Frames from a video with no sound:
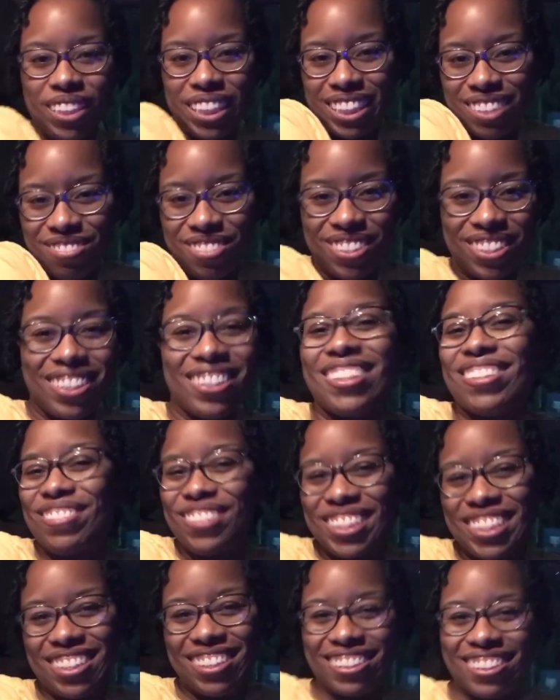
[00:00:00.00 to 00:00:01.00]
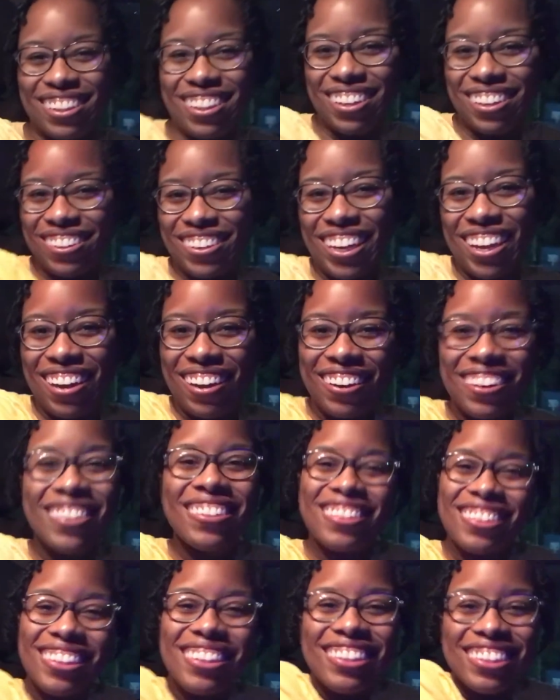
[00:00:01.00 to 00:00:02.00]
But it was good though, yeah.
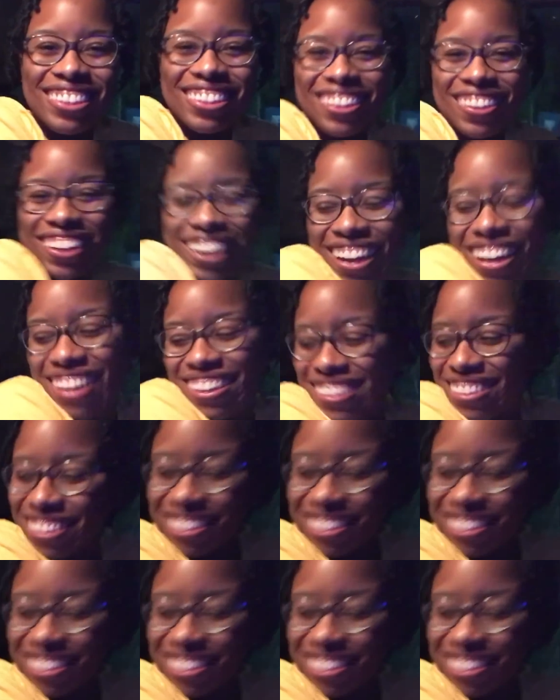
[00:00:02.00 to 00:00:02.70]
So yeah.